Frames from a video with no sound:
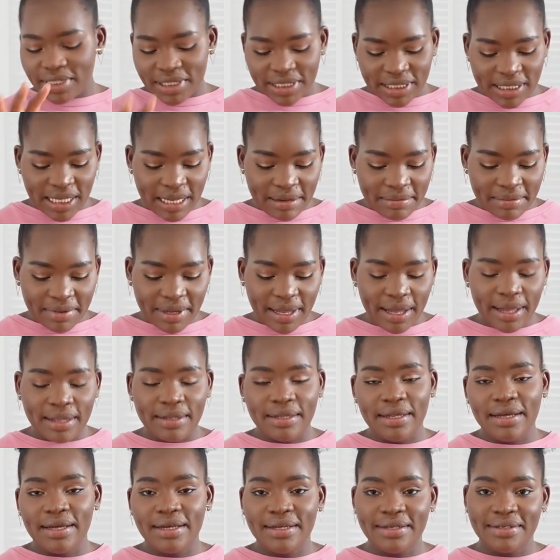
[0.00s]
the same
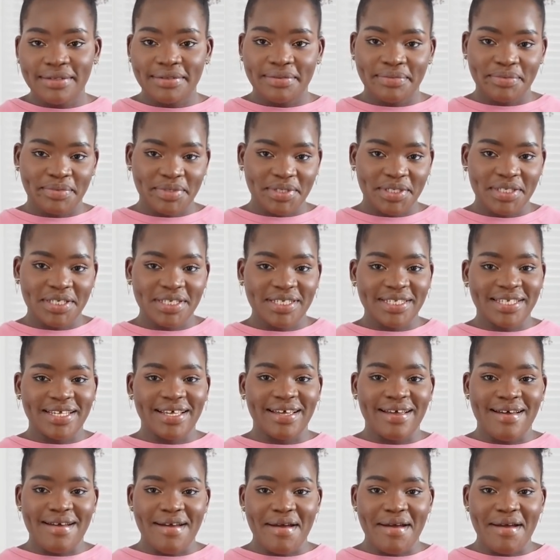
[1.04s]
color, which is